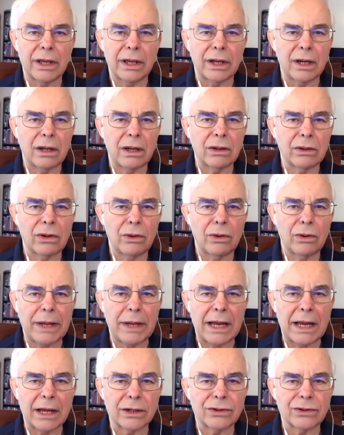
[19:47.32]
I'll go
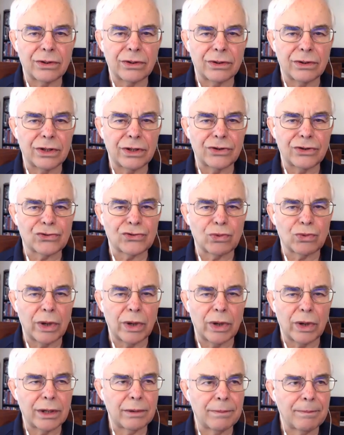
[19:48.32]
back to this
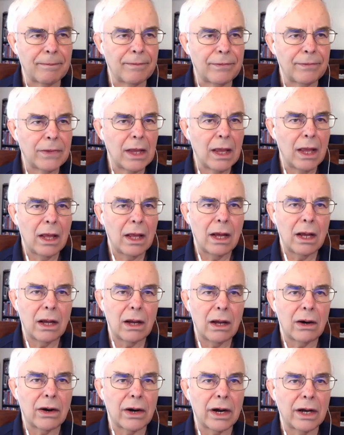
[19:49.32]
one.
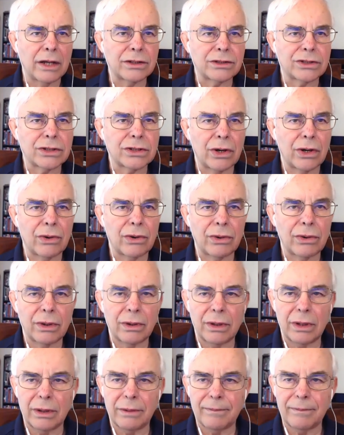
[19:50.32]
All right, so
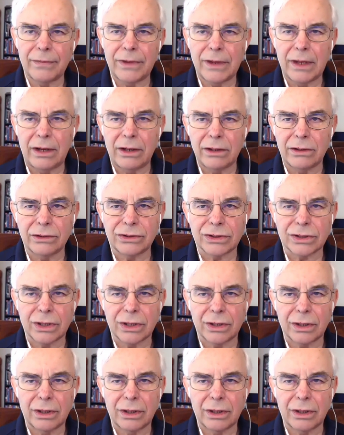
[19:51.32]
here's a